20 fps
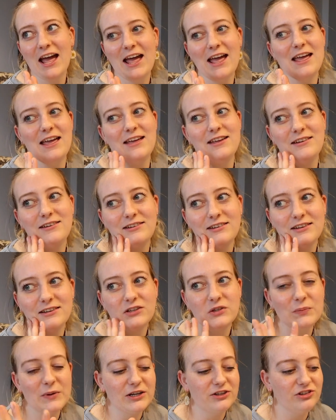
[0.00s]
And
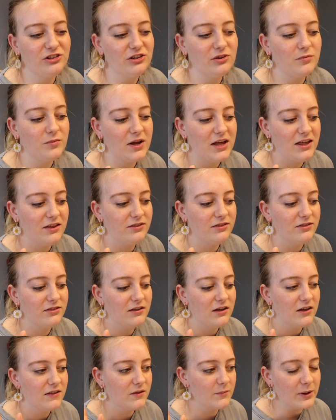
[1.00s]
especially with
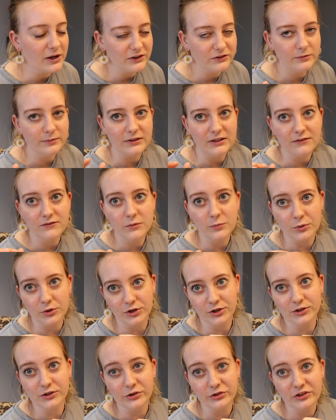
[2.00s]
the possibility of the
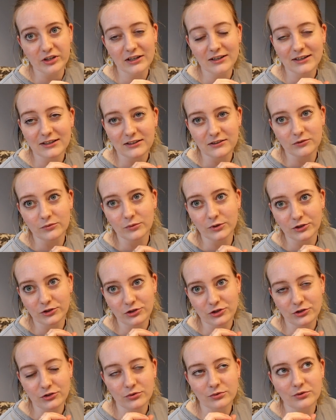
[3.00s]
border closing, I didn't want
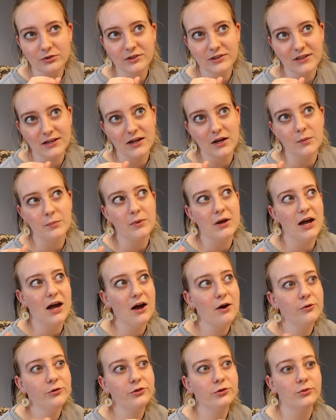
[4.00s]
to set up a
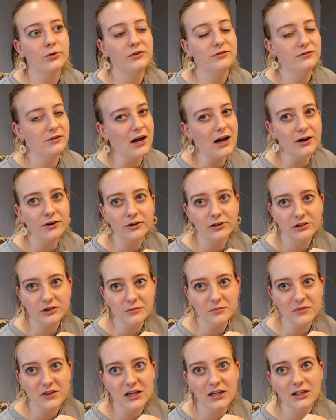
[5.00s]
house or a flat or
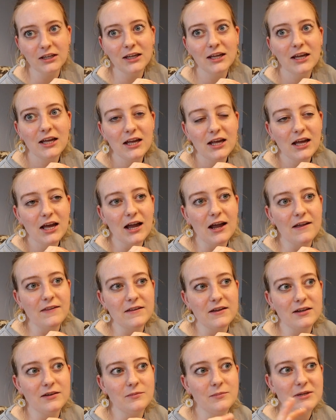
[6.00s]
something and
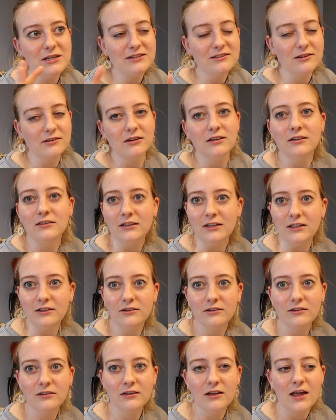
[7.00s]
then be stuck in a
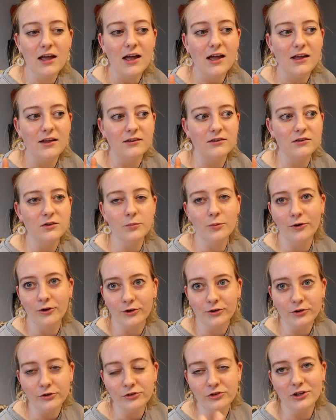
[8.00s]
lease and the border
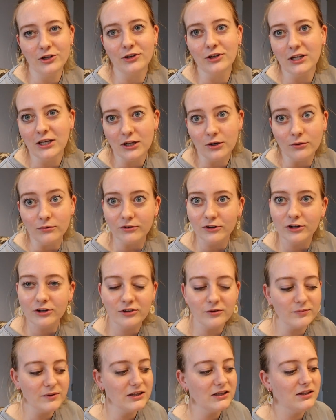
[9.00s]
closed and I couldn't get over or
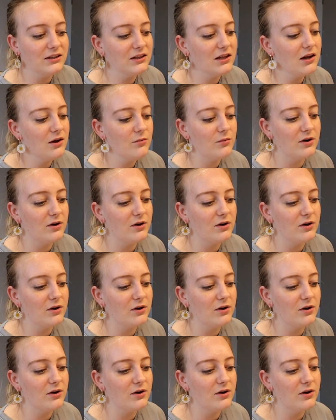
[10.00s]
something like that.